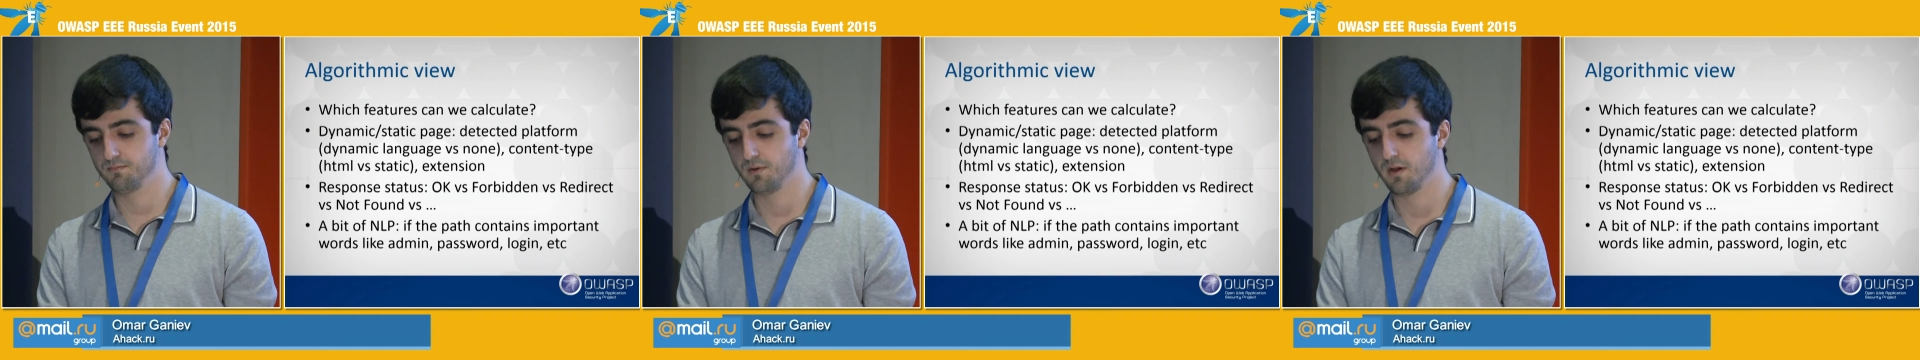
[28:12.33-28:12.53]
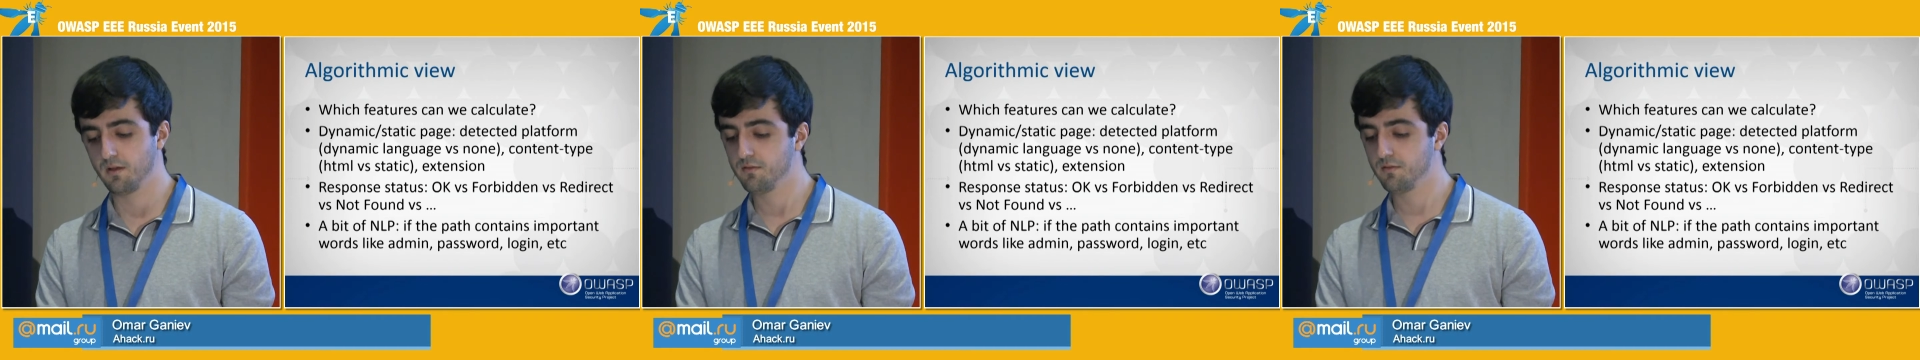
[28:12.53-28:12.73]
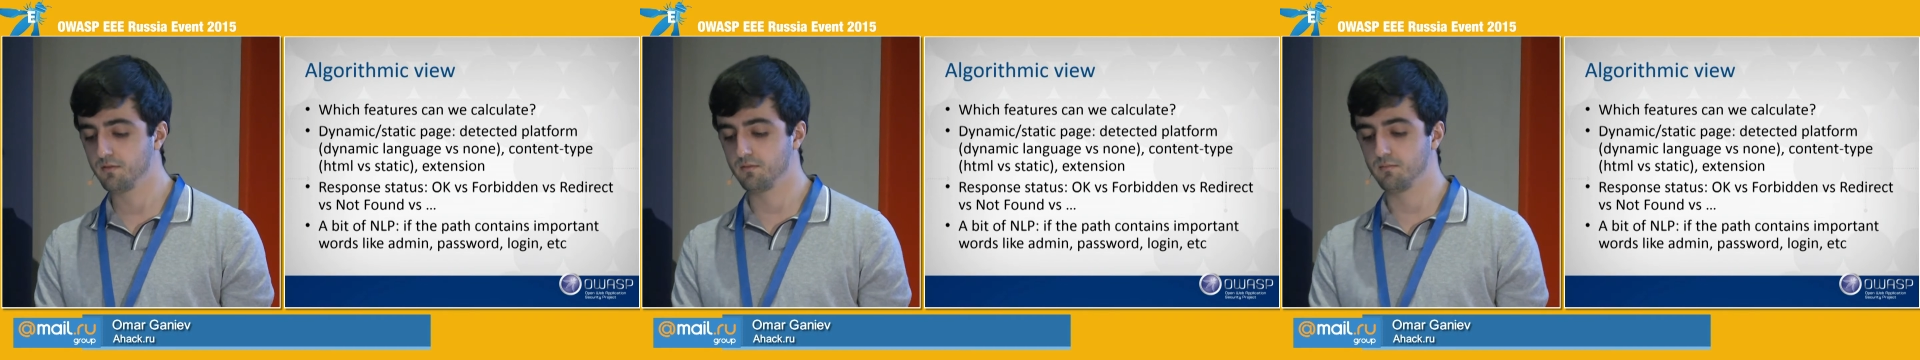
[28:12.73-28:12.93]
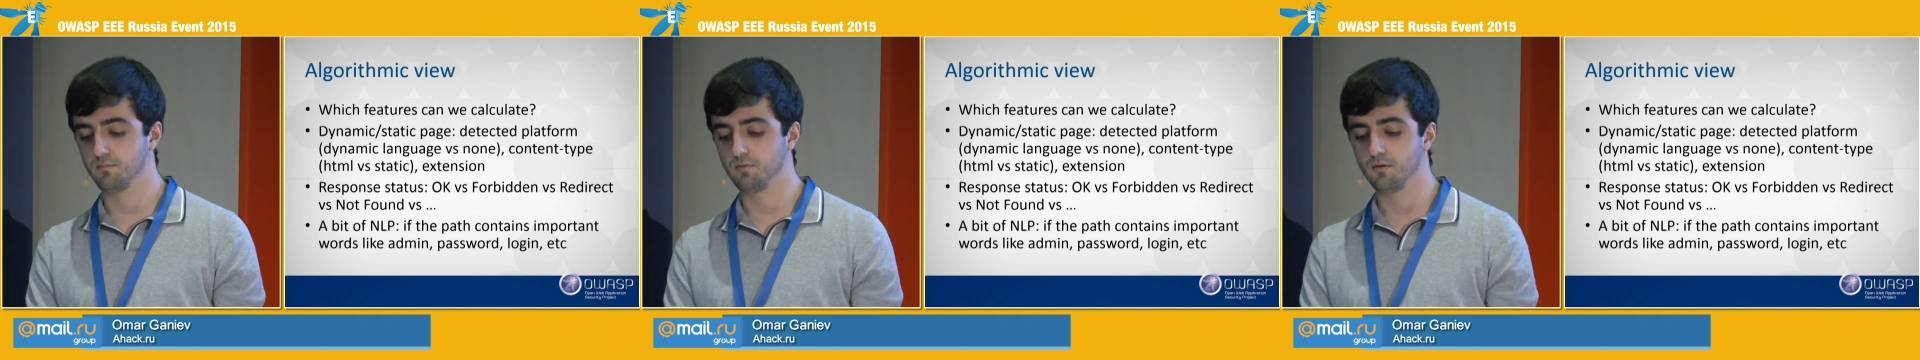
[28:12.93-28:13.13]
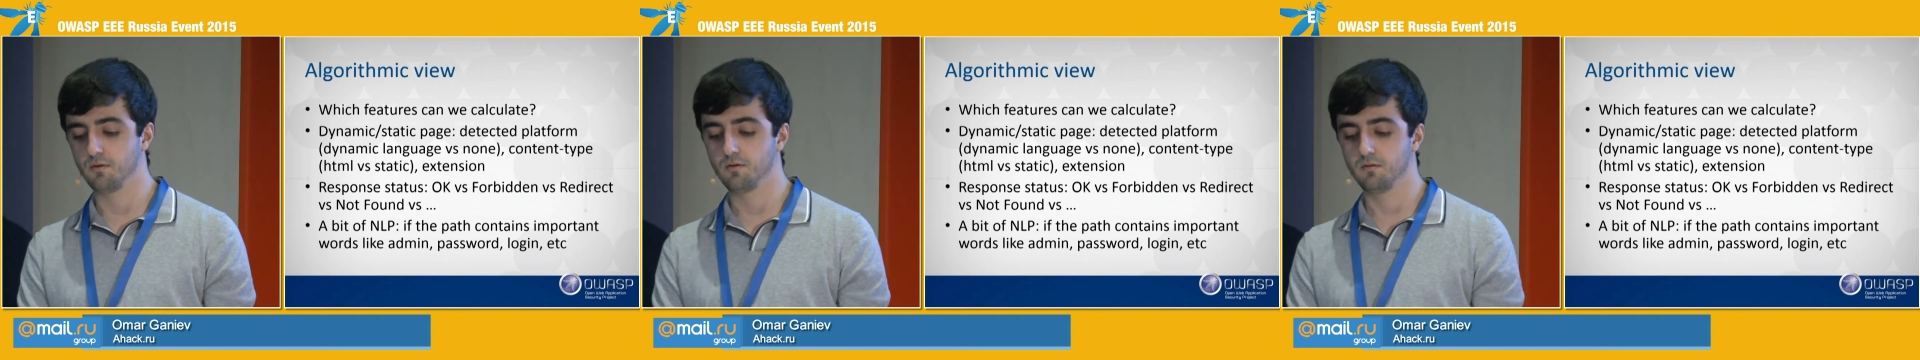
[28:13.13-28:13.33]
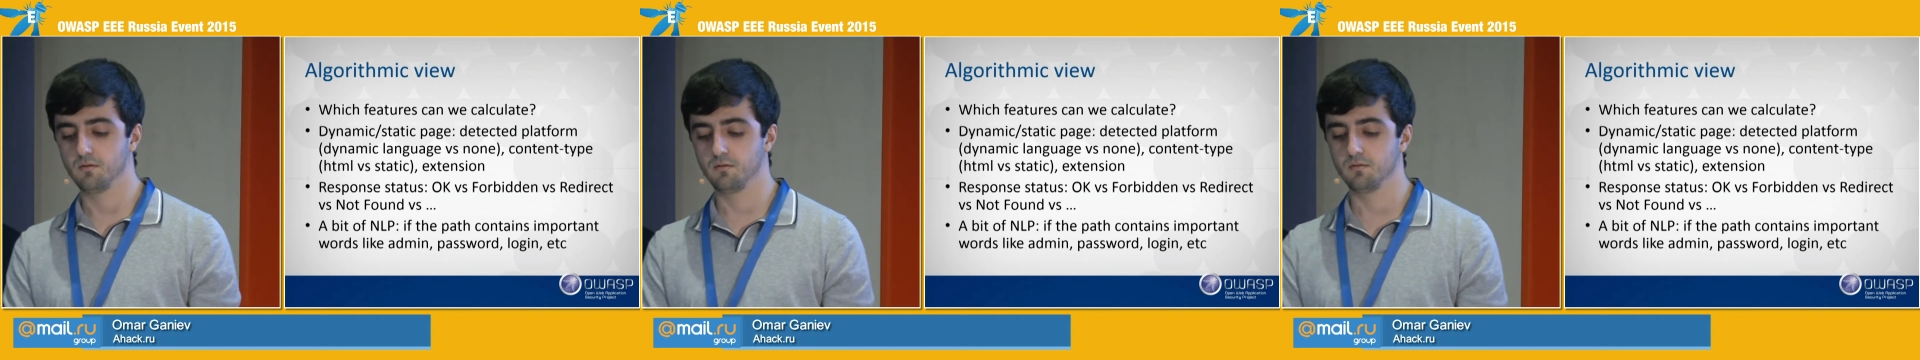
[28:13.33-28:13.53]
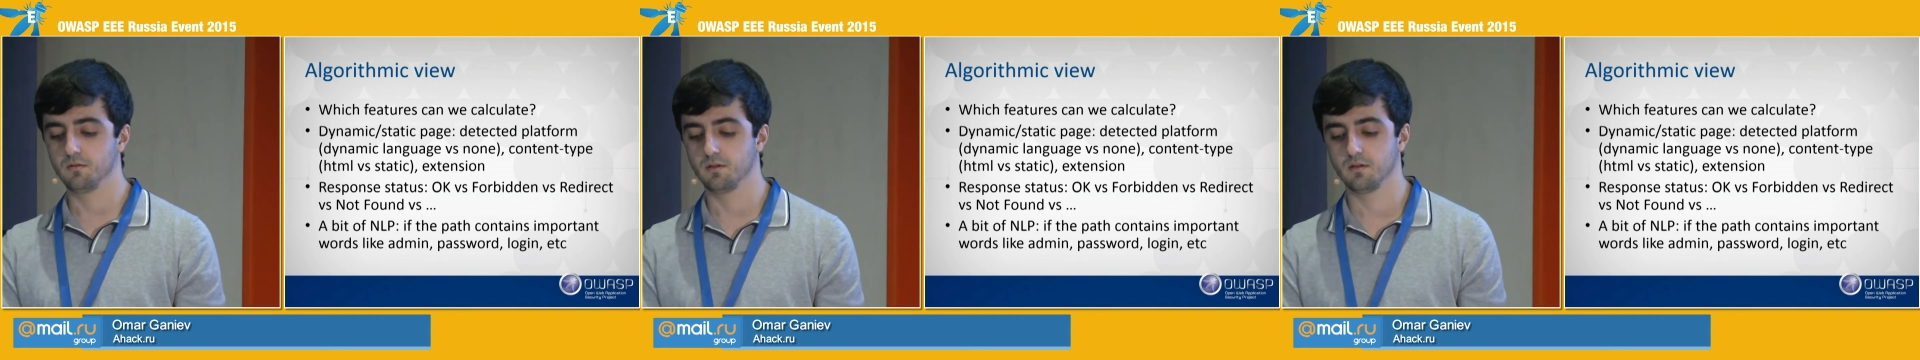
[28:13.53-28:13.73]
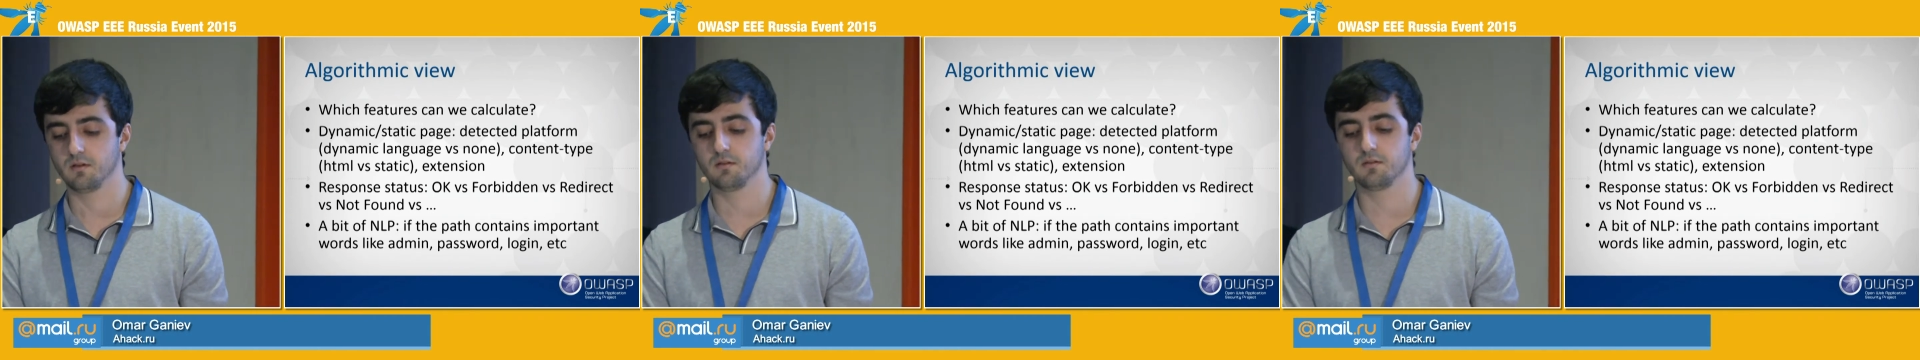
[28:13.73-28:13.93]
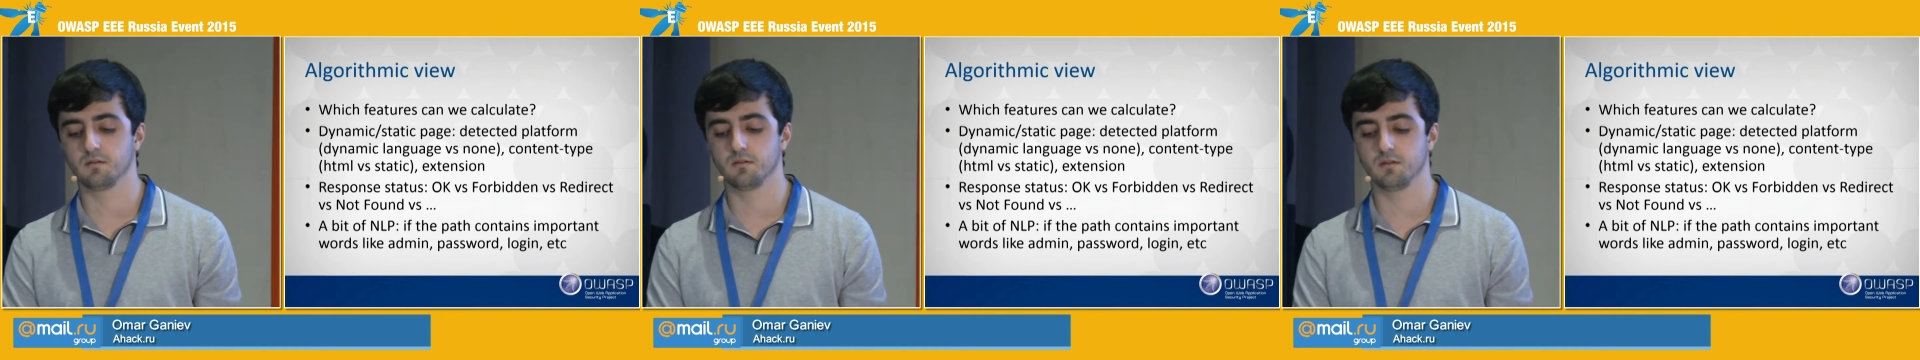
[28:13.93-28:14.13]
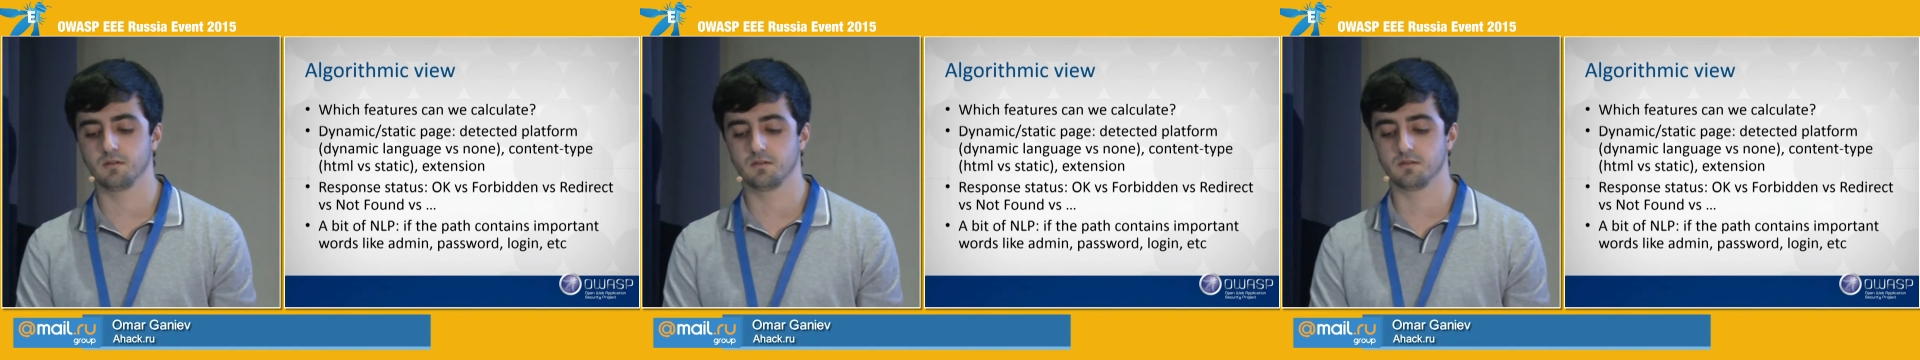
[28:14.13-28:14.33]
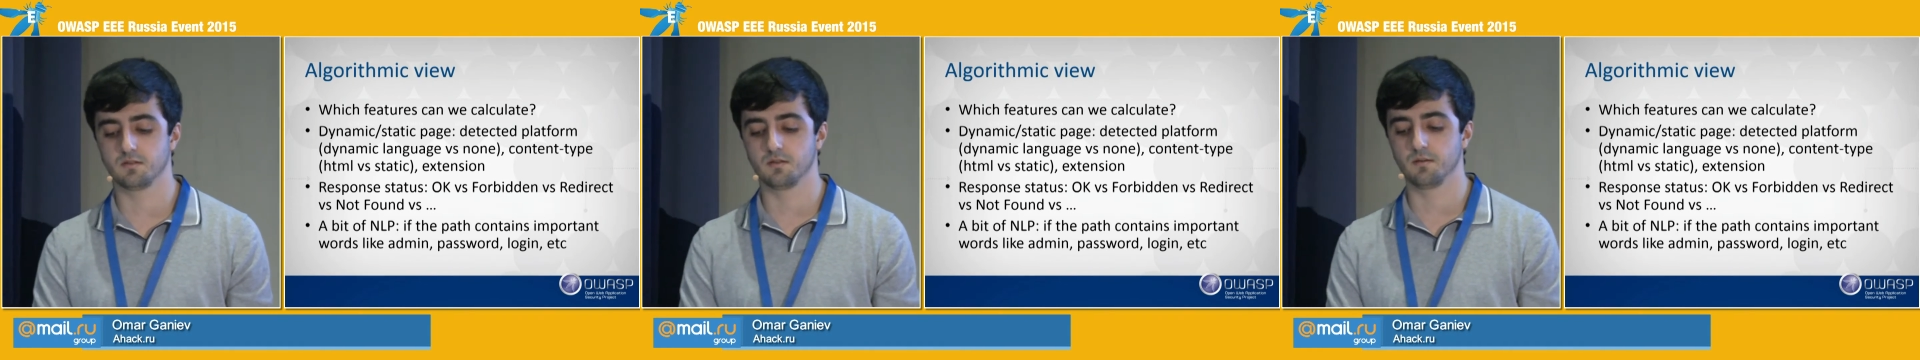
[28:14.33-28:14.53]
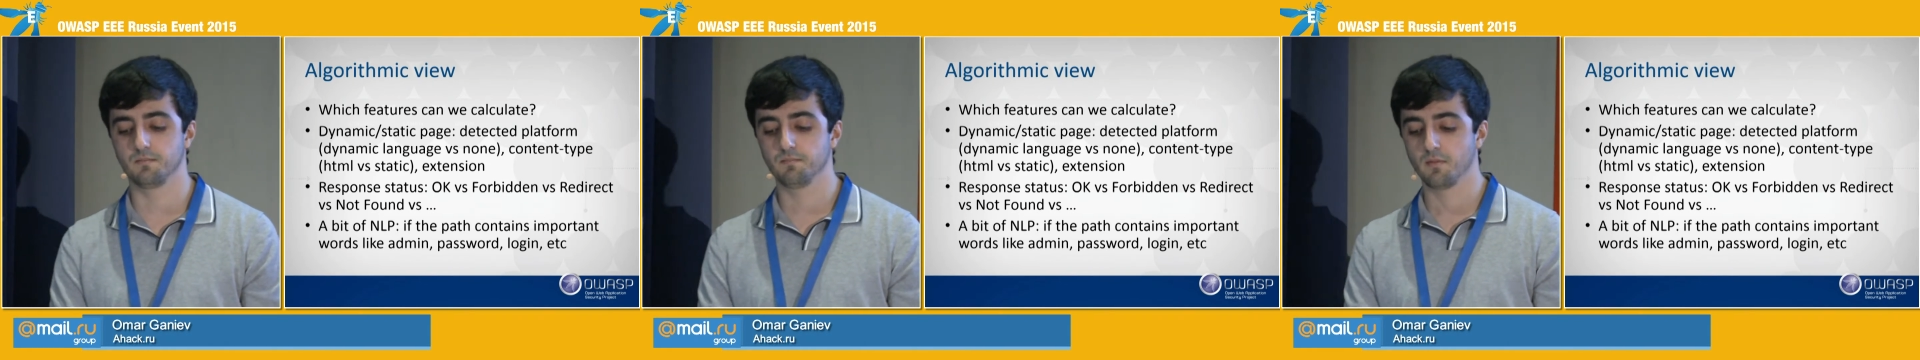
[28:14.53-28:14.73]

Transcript: Python, Perl, and etc.